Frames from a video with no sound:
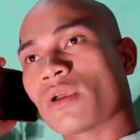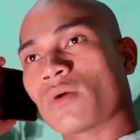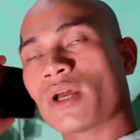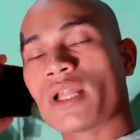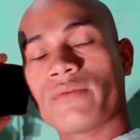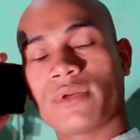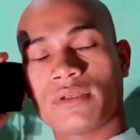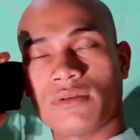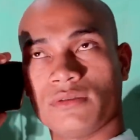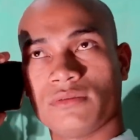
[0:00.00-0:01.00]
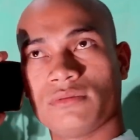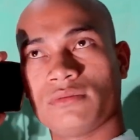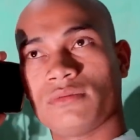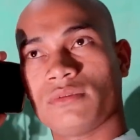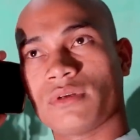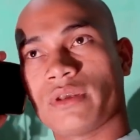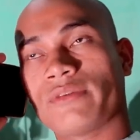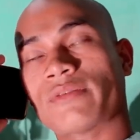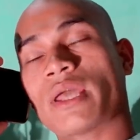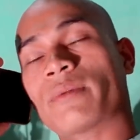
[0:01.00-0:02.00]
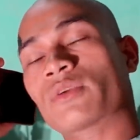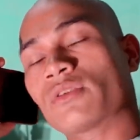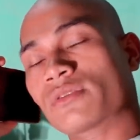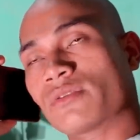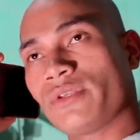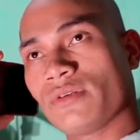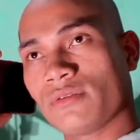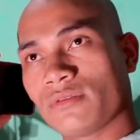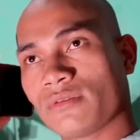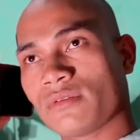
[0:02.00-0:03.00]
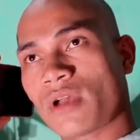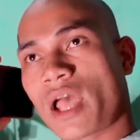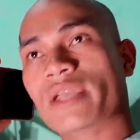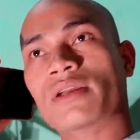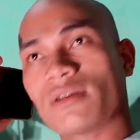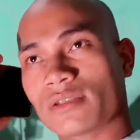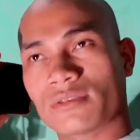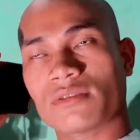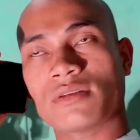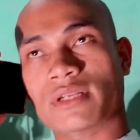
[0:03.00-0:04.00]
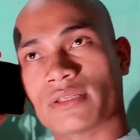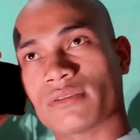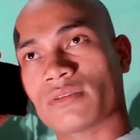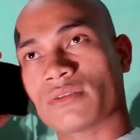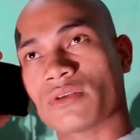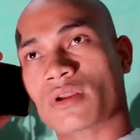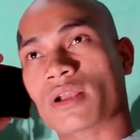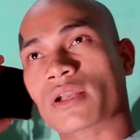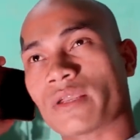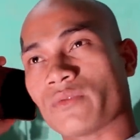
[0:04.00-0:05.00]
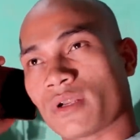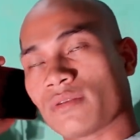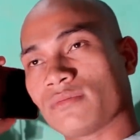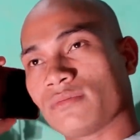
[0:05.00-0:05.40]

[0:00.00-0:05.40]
What I will do, if I am close to you, I cannot tolerate your unkind word.